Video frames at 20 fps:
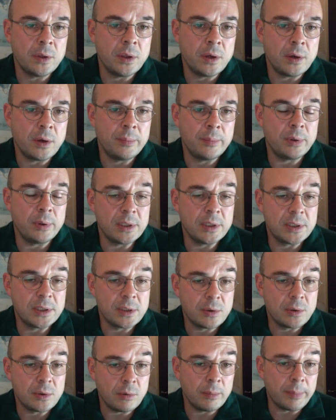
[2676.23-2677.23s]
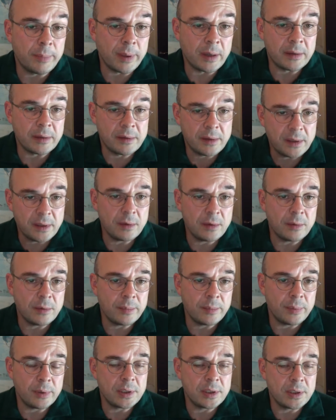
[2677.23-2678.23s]
political party, the
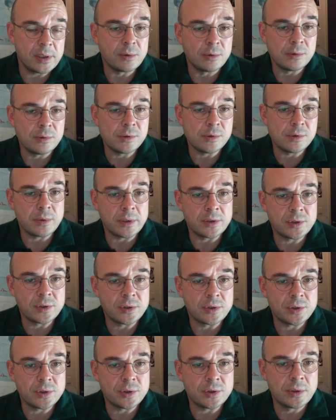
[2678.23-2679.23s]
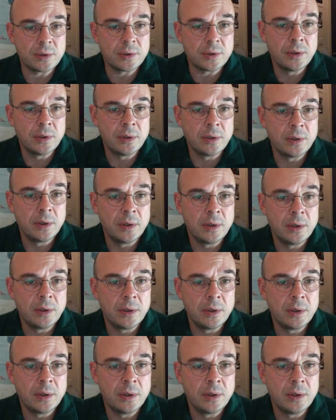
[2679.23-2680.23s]
political structure
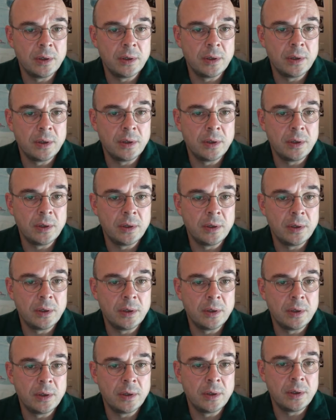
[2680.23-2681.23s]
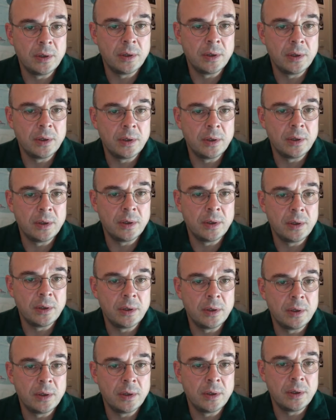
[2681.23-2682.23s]
abroad. So
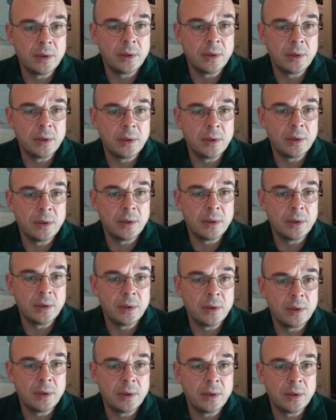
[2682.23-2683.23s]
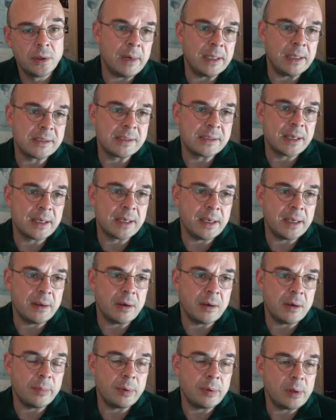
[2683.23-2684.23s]
most of these, let's
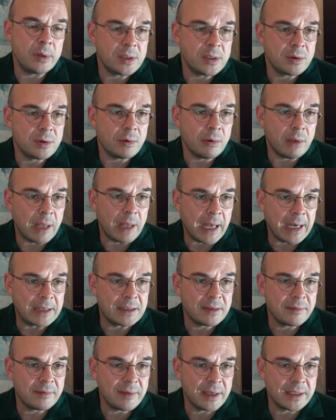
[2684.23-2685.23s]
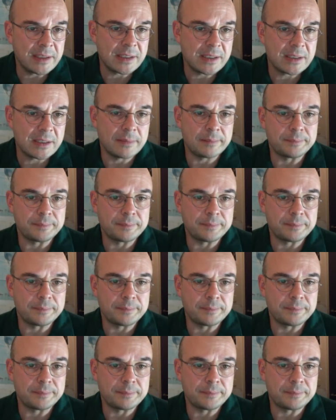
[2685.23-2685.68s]
say, political activists